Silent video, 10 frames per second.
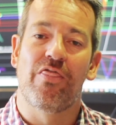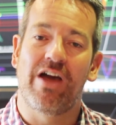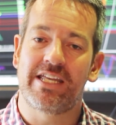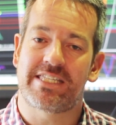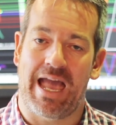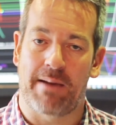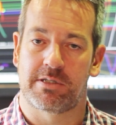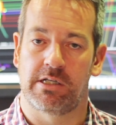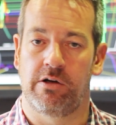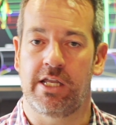That is
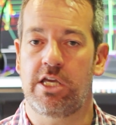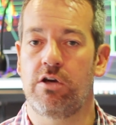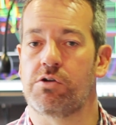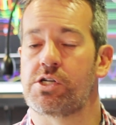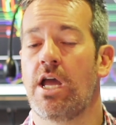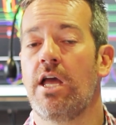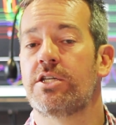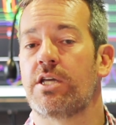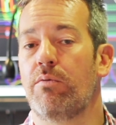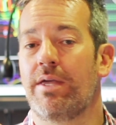absolutely huge.
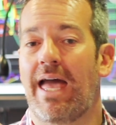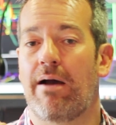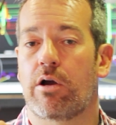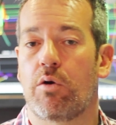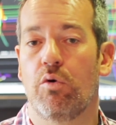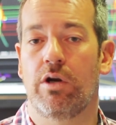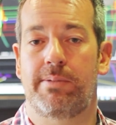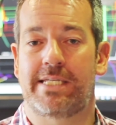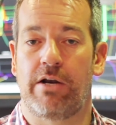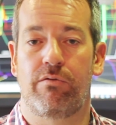So with our
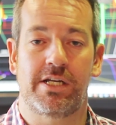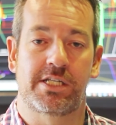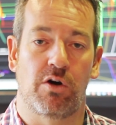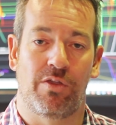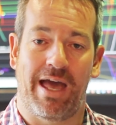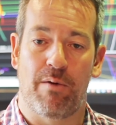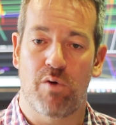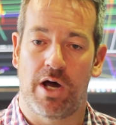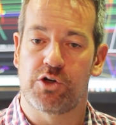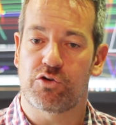0.25% risk on that
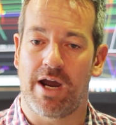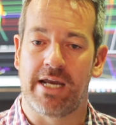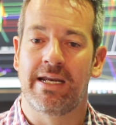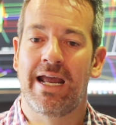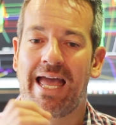one trade,